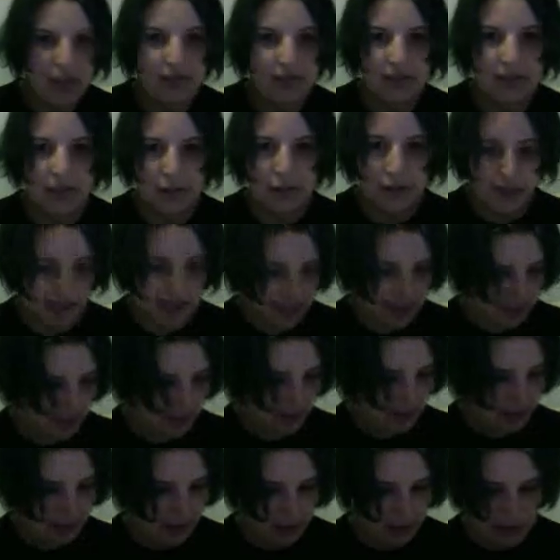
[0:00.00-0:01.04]
have a
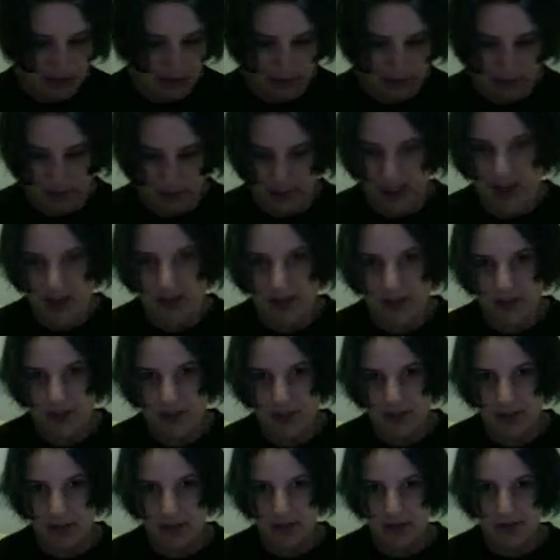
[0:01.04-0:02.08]
critique section on the hair
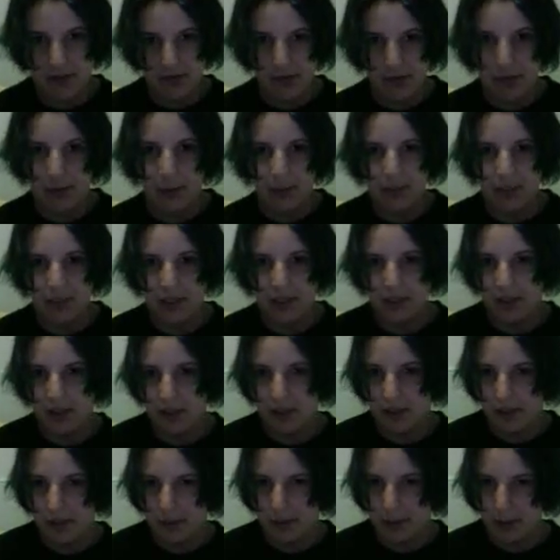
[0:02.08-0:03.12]
extensions forum where
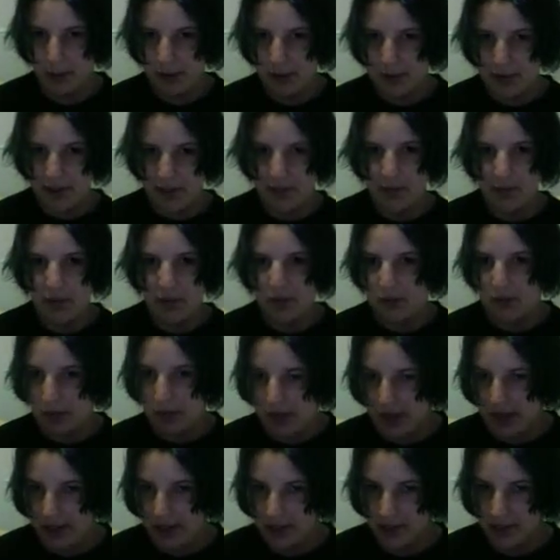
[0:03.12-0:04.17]
you can post up your
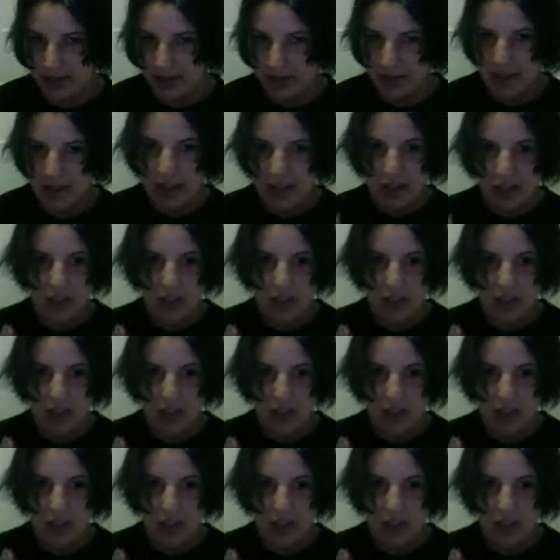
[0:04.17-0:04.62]
works,